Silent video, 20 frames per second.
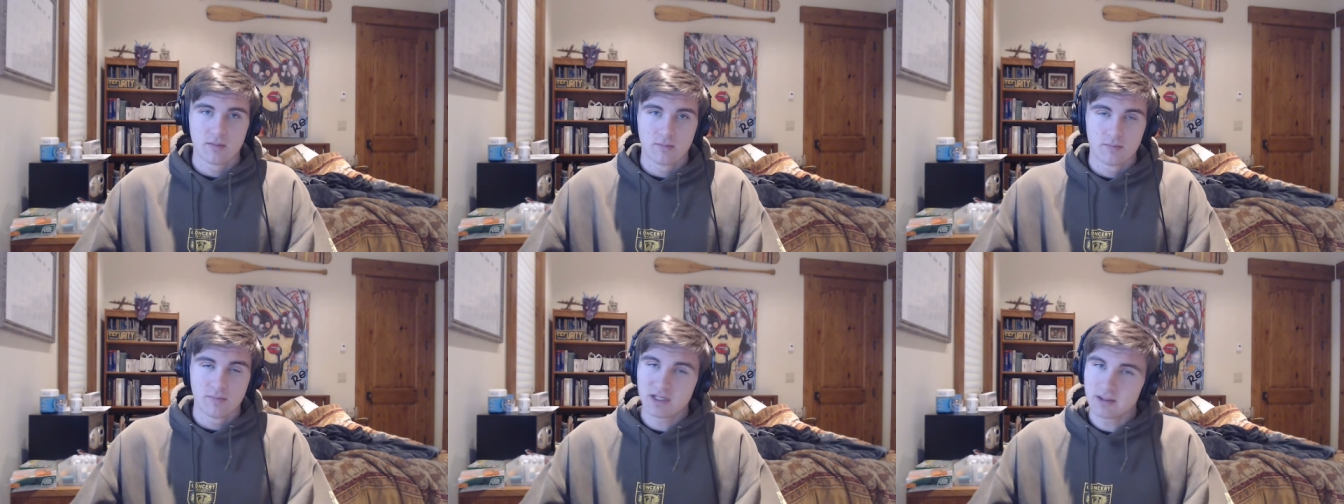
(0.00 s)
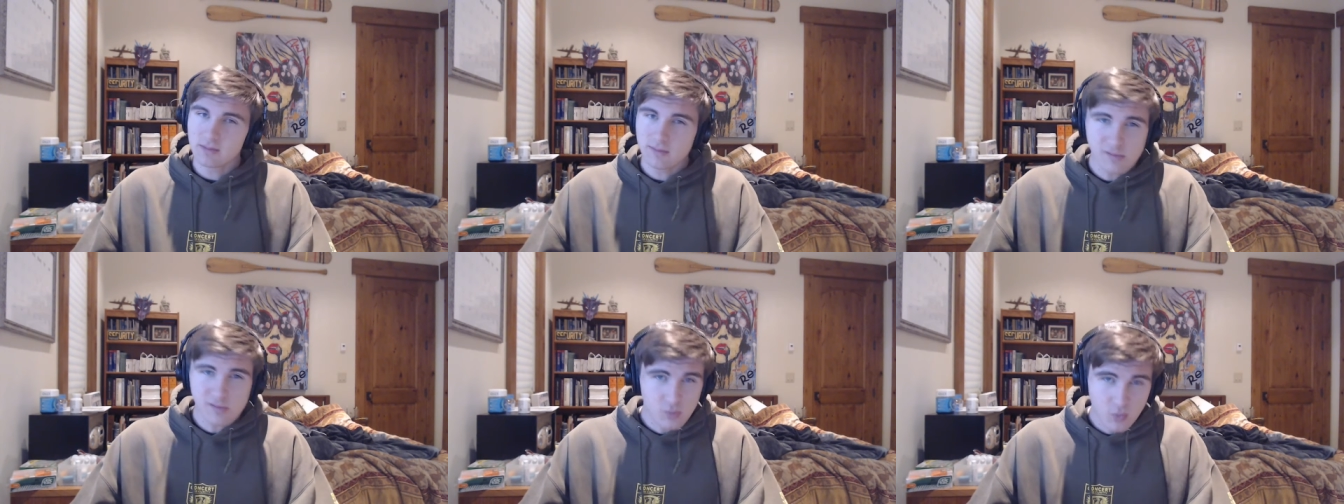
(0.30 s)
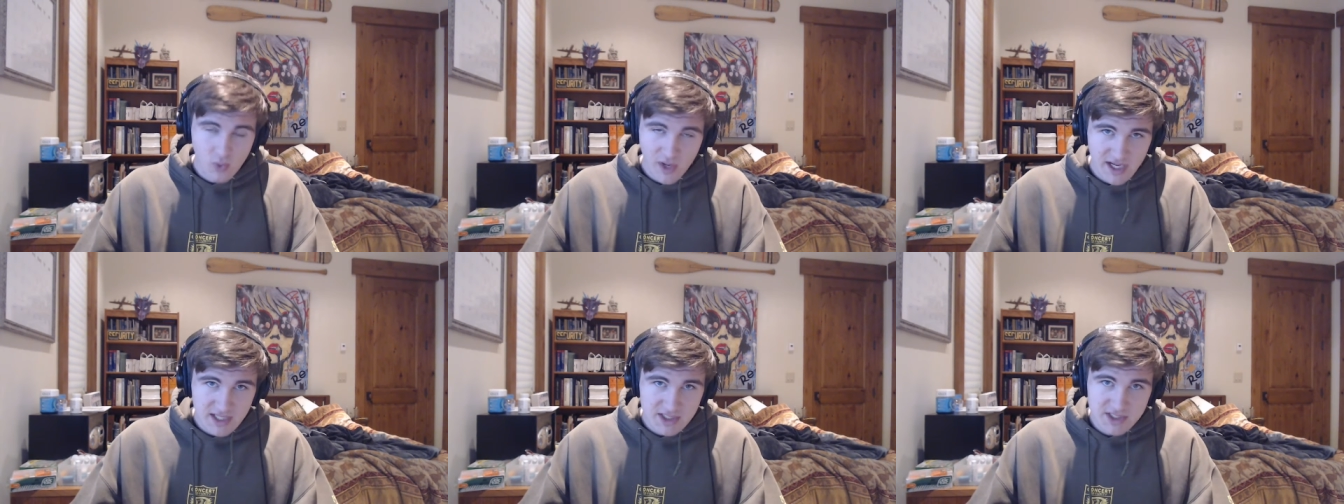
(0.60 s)
Minimum
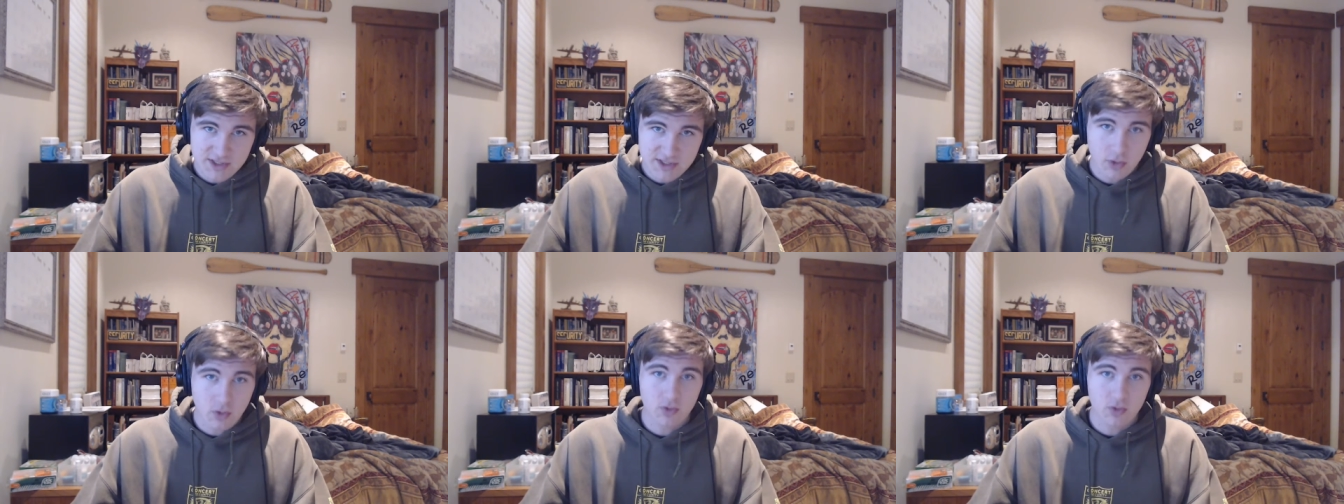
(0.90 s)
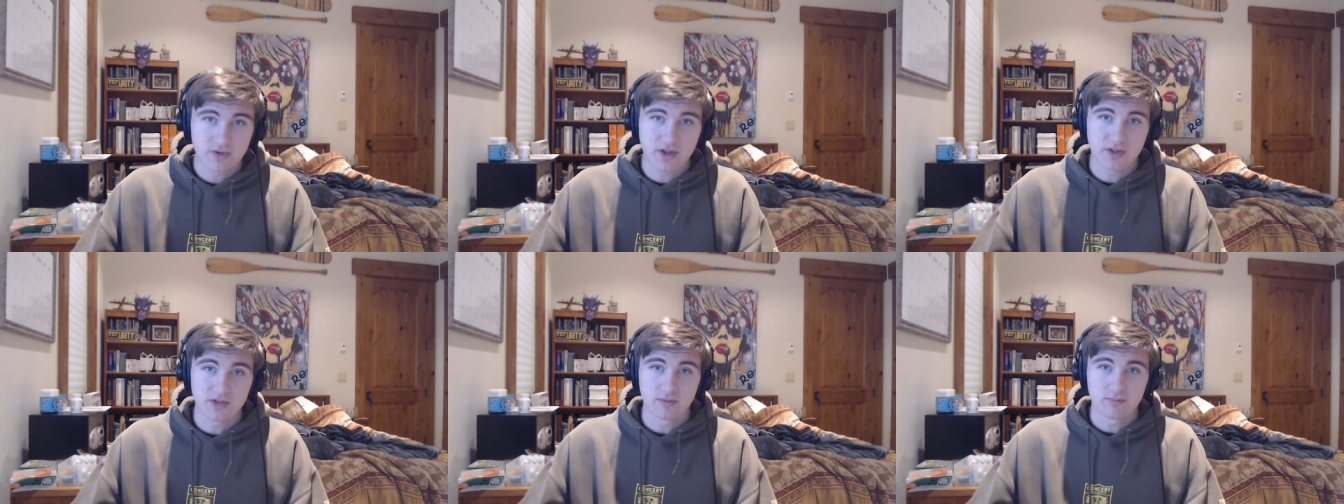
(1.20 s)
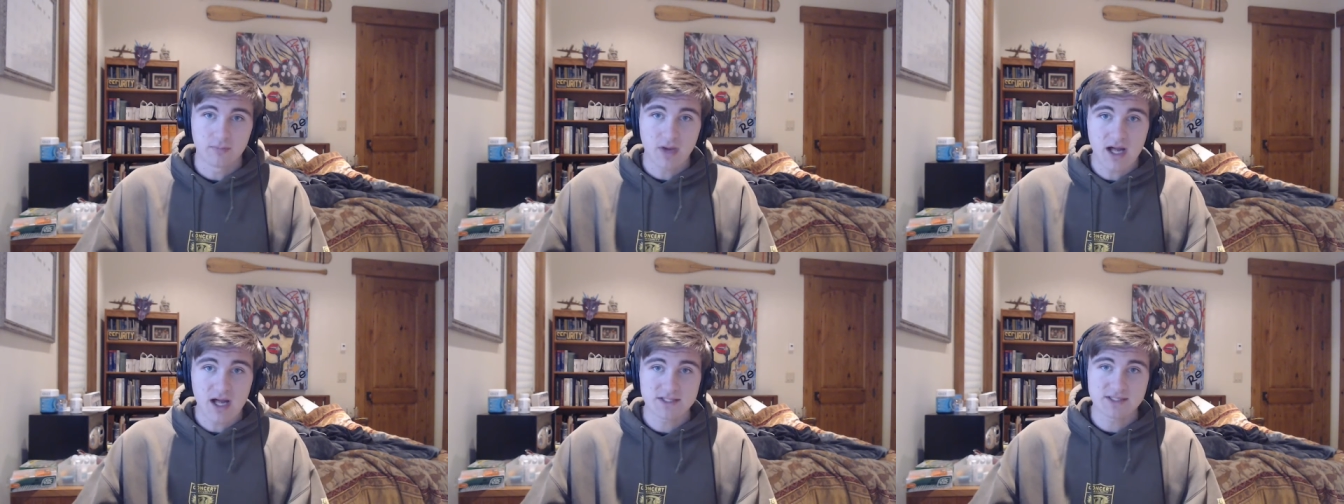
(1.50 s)
wage is a whole nother
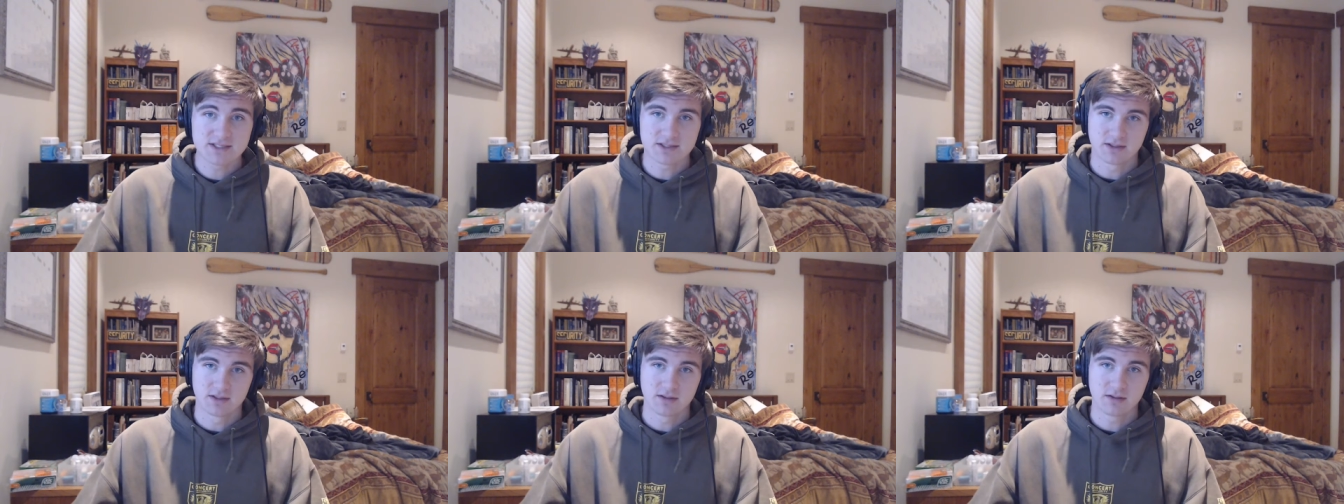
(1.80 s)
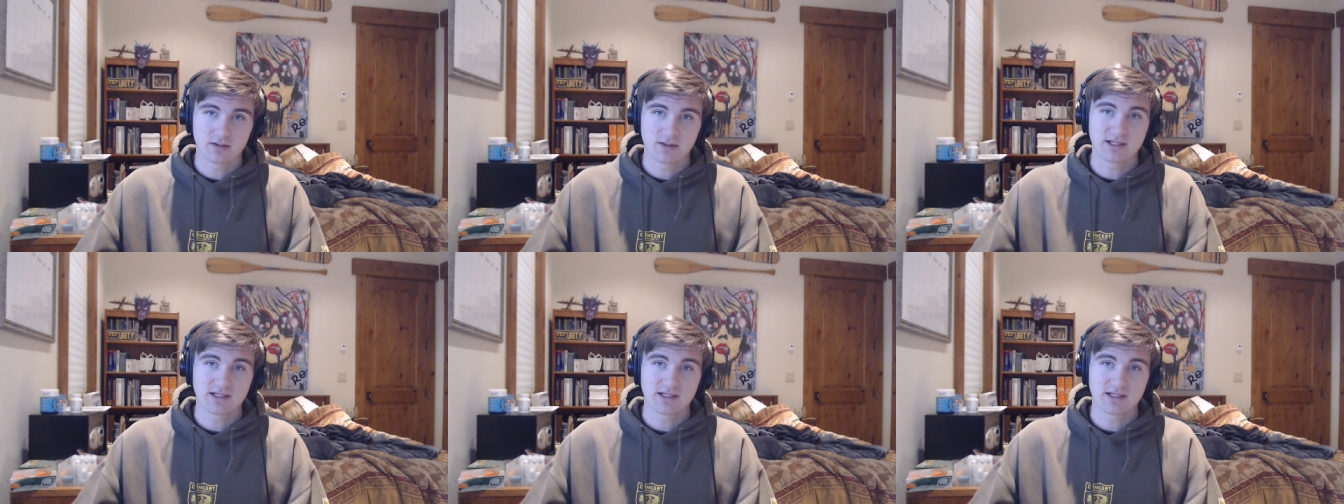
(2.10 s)
monster